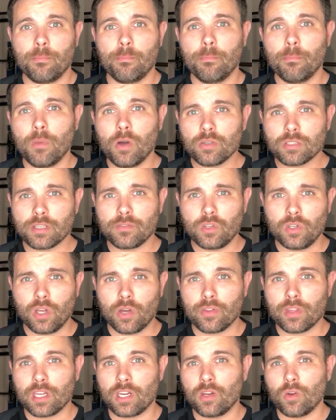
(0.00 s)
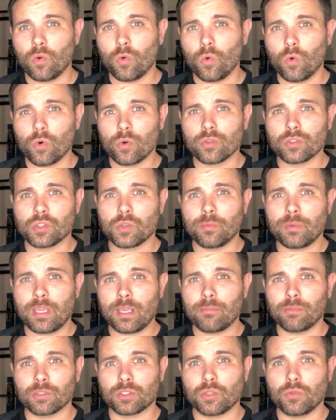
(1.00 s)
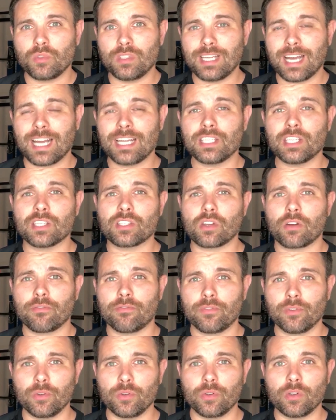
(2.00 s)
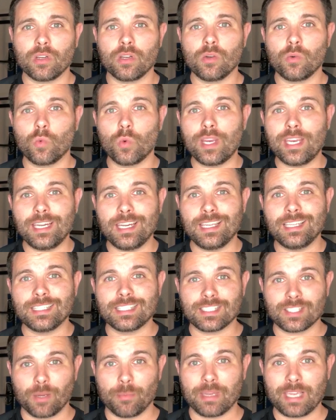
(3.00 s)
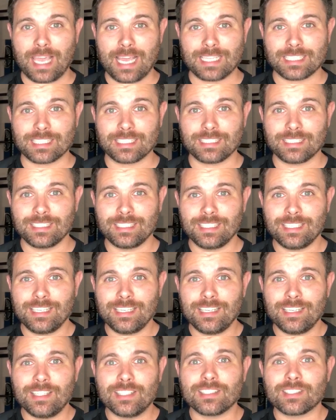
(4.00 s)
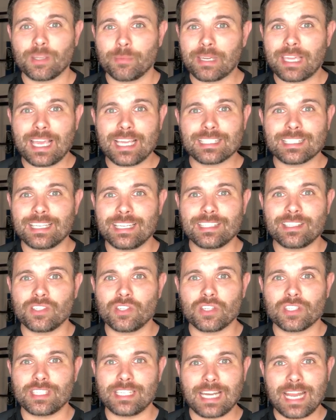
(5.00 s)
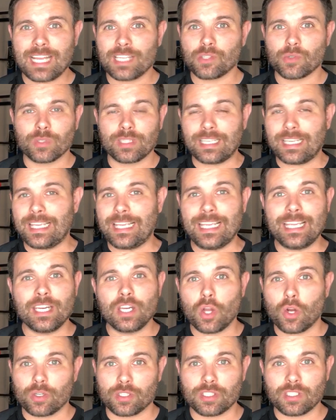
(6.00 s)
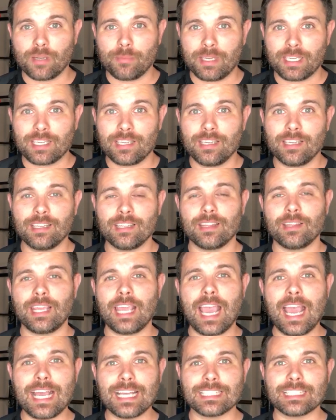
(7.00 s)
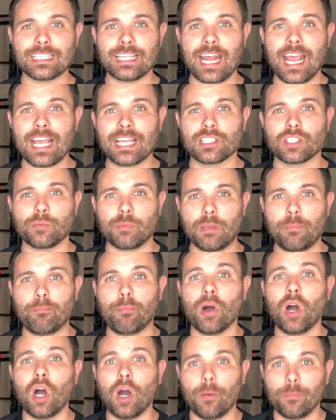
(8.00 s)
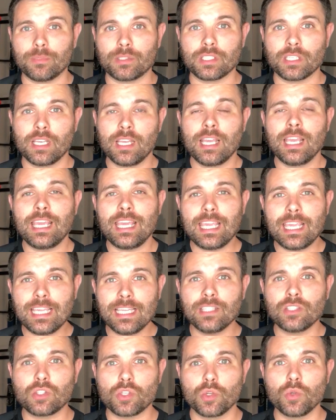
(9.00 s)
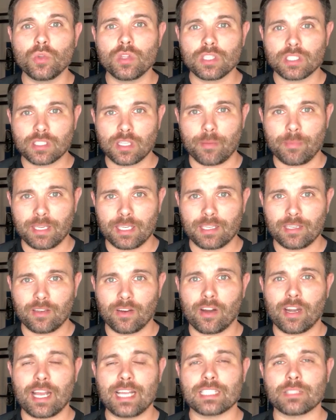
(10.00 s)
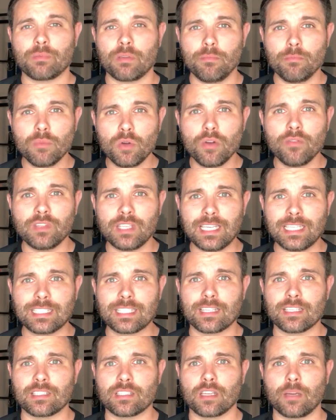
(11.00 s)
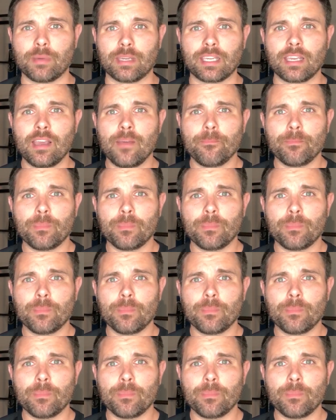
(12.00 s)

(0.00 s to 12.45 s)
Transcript: Most of you know that in order to be able to digest our food, we need stomach acid. Stomach acid isn't just naturally in our stomach. The acid has to be pumped into the stomach, all right? It has to be moved into the stomach.